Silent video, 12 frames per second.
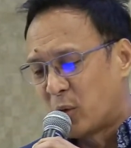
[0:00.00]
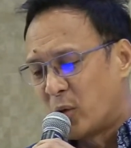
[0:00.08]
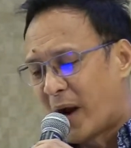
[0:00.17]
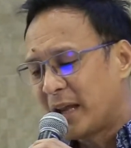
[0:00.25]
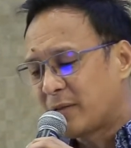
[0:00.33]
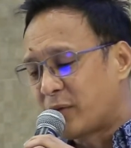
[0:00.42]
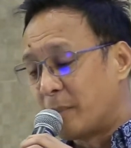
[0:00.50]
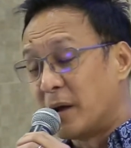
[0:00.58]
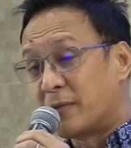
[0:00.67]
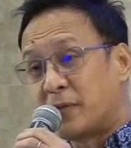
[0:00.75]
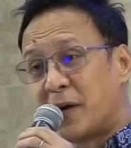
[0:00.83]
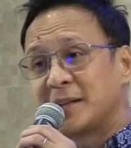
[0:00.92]
So, right
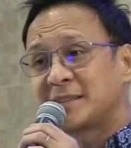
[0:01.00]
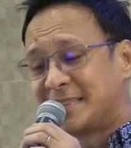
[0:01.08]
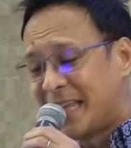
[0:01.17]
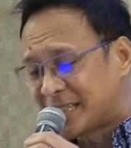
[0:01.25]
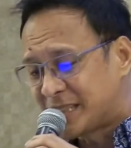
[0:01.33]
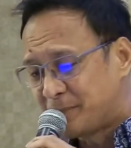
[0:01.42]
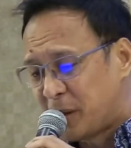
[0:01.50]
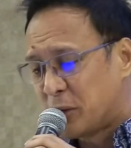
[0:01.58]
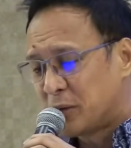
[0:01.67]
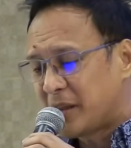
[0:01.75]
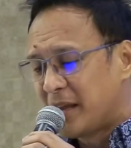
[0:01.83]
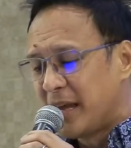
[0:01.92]
from the first
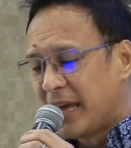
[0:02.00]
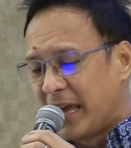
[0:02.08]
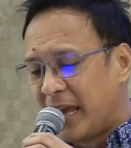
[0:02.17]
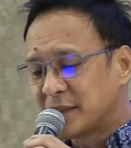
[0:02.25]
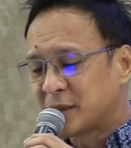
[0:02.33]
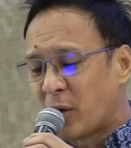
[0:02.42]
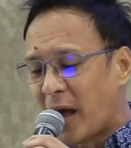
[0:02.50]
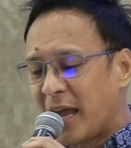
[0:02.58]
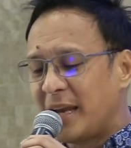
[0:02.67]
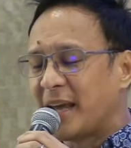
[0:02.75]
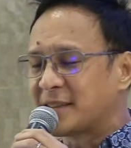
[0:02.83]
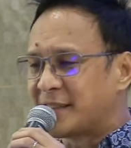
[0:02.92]
dispute,
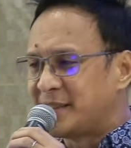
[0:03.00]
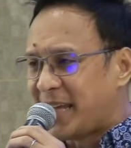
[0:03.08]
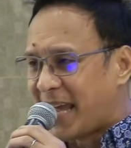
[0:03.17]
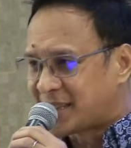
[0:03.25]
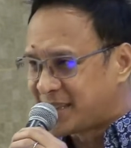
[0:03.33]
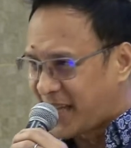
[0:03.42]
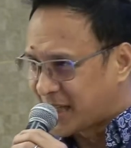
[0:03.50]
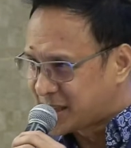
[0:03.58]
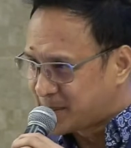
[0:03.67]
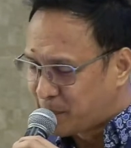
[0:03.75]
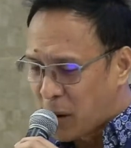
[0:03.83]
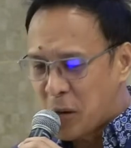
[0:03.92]
Israel is ex
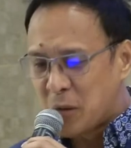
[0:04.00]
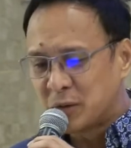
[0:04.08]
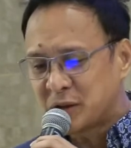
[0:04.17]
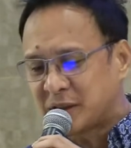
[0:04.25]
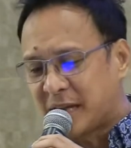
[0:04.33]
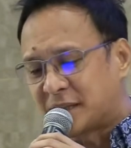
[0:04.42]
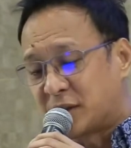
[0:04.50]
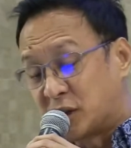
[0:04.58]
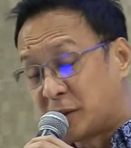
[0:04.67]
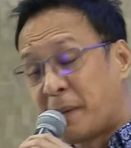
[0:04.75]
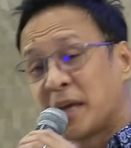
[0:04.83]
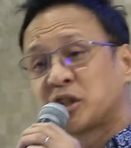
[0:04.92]
exposed
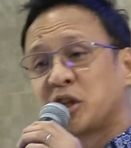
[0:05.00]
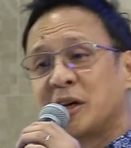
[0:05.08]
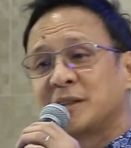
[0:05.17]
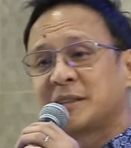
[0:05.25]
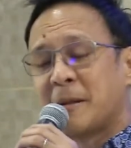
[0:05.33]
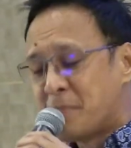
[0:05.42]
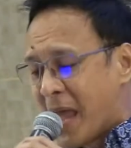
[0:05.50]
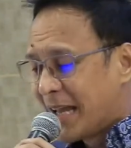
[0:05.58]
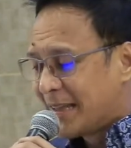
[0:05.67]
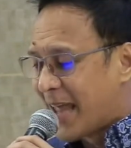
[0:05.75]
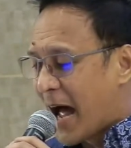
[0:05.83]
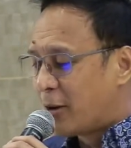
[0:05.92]
as suspicious,
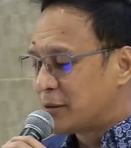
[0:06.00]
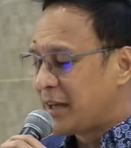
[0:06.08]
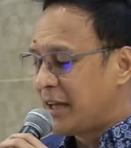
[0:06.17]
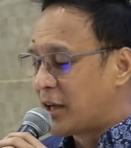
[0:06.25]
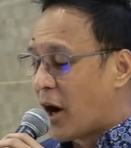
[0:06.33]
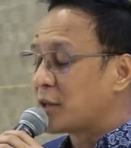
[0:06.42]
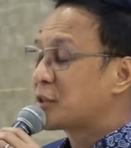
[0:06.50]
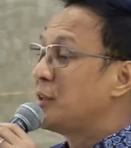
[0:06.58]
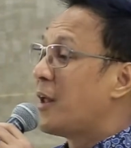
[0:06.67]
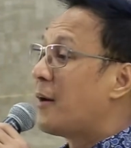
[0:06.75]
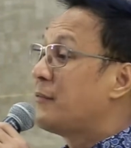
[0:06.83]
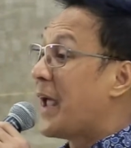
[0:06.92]
doubting
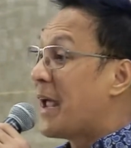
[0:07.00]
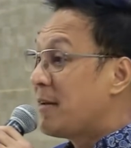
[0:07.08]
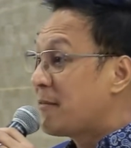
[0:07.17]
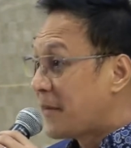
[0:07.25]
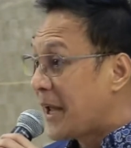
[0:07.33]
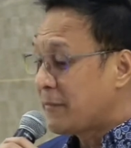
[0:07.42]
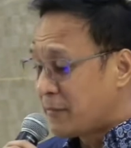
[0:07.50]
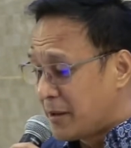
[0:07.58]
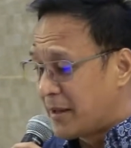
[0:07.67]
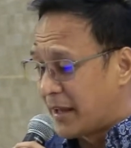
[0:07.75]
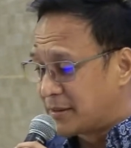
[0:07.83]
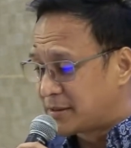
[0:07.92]
God's love and
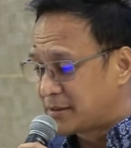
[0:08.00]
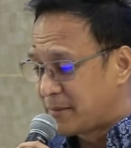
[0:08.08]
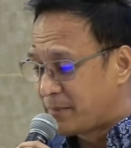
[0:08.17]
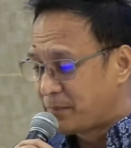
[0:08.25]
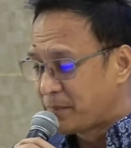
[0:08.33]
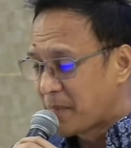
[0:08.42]
faithfulness.